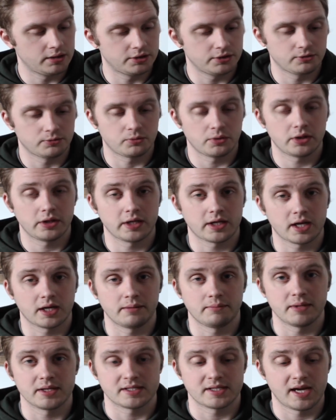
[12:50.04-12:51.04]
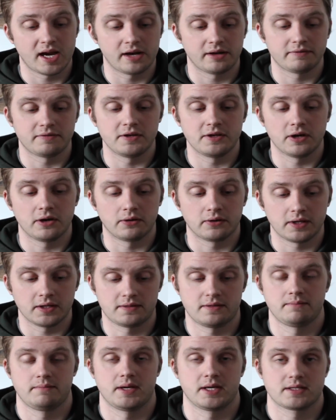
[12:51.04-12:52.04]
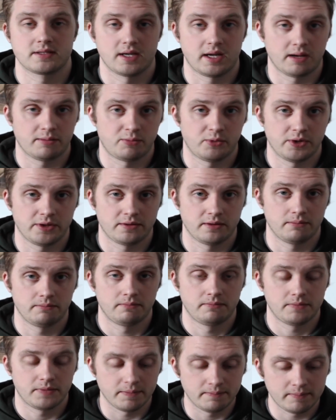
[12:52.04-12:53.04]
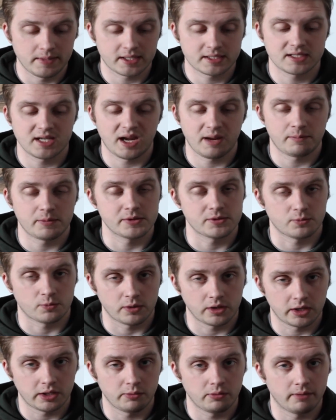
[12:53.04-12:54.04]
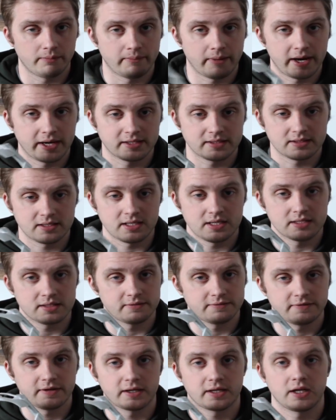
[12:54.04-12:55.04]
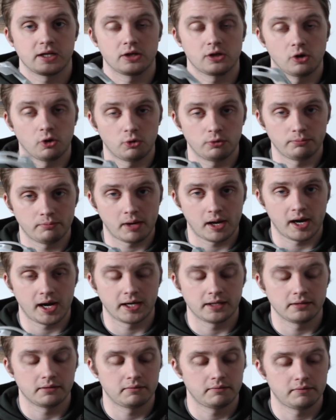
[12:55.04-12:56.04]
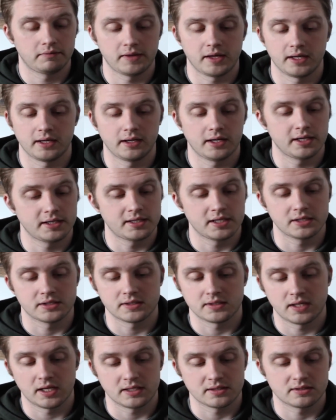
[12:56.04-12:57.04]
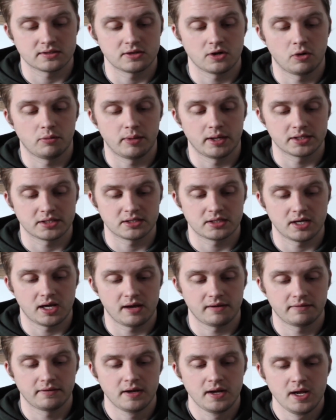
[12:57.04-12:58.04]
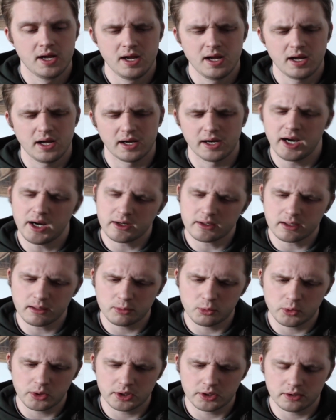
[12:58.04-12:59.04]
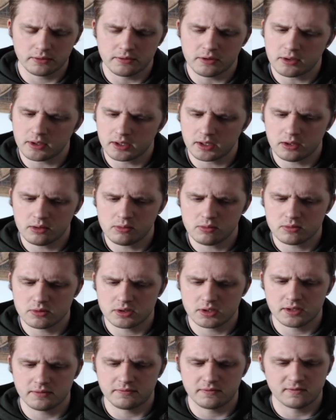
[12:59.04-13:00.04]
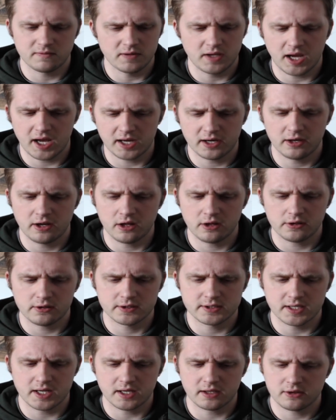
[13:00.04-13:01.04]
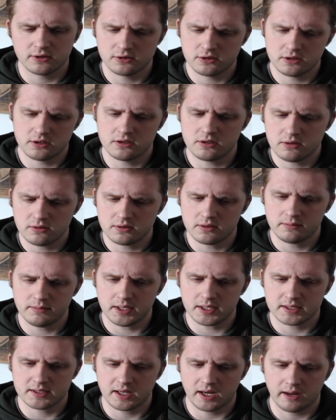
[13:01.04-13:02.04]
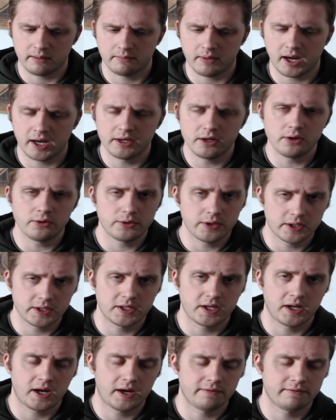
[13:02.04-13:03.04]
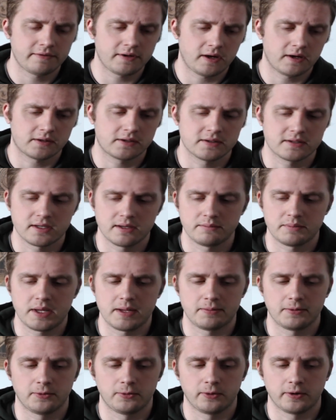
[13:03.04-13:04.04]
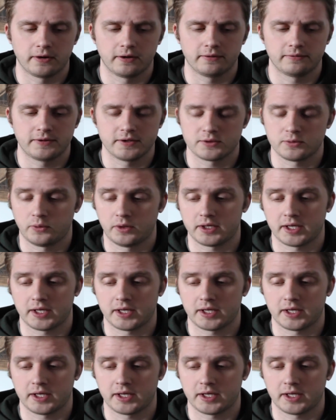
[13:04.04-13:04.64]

you're really kind of missing out if you don't get the mix amp with them. The mix amp is really what makes these a fucking gold mine. It just does so much stuff. And I'm kind of wondering if you can use, if you had another set, could you just use the mix amp? I know that I've talked to some people where